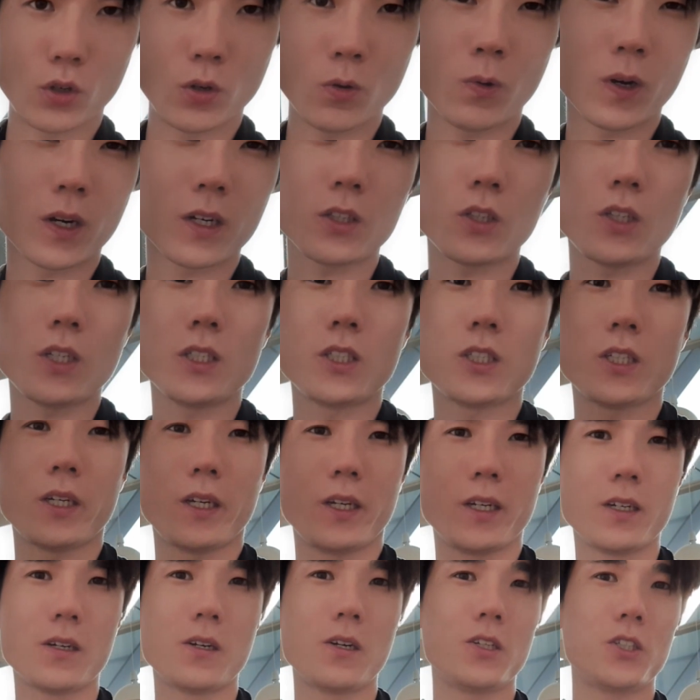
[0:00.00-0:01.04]
you want to teach
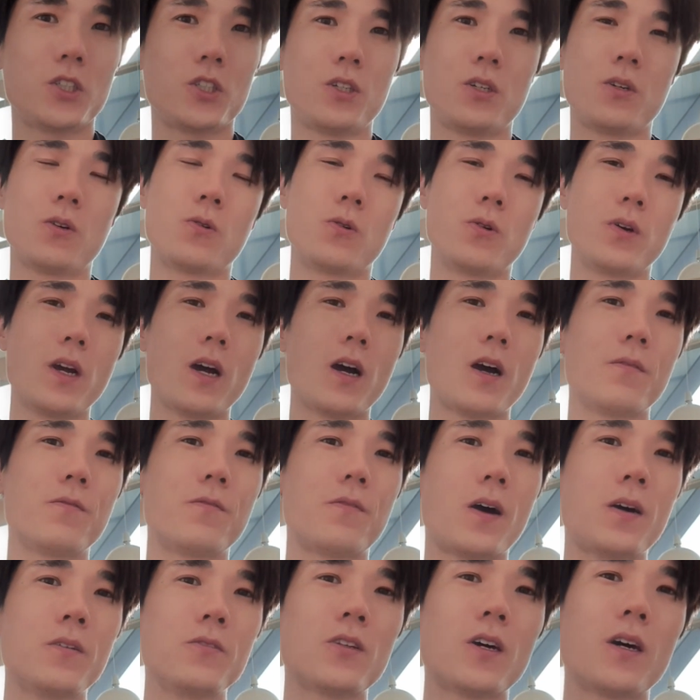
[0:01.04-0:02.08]
English in Korea? I
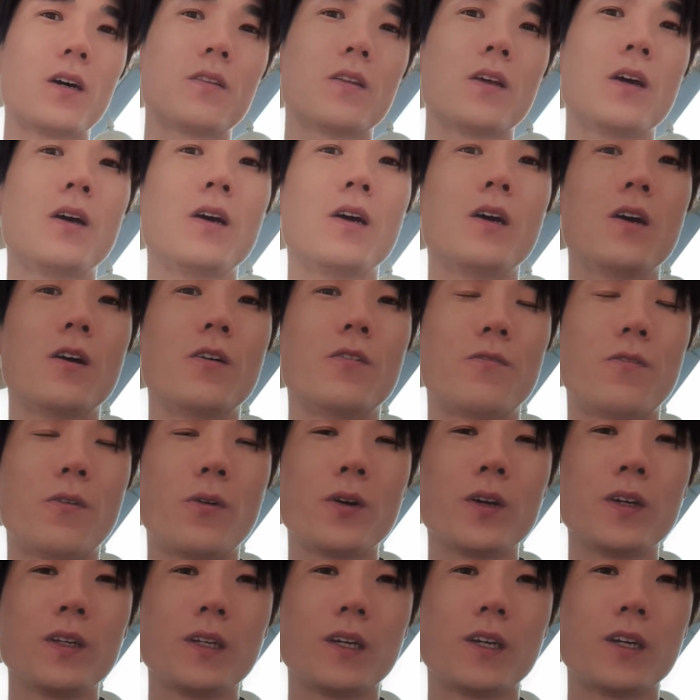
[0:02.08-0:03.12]
found out
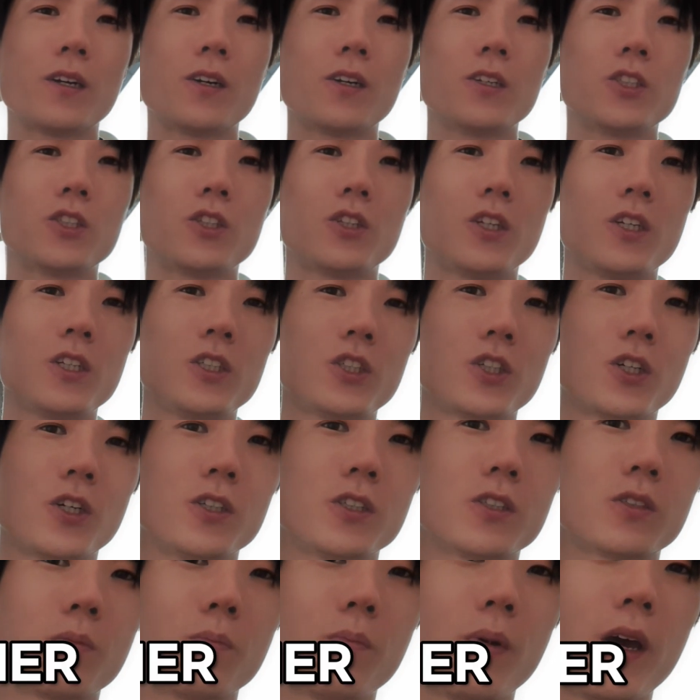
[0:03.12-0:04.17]
foreign English
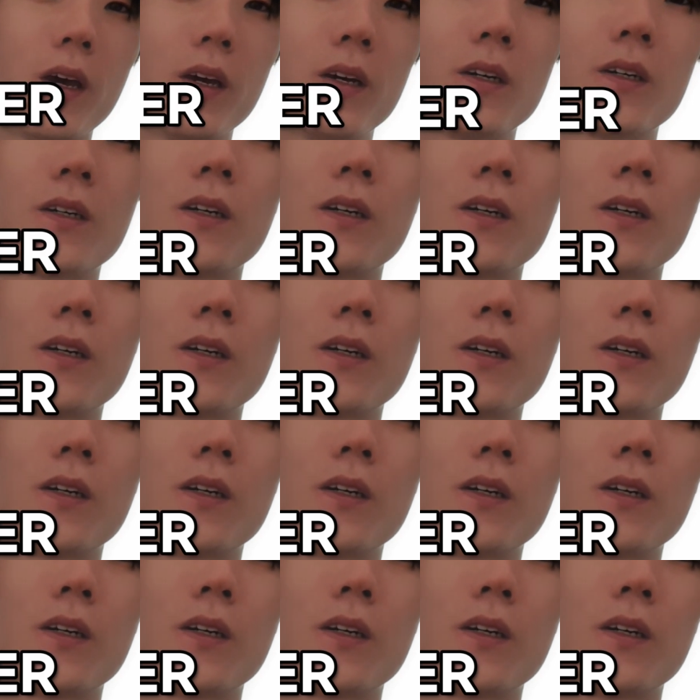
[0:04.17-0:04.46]
teachers make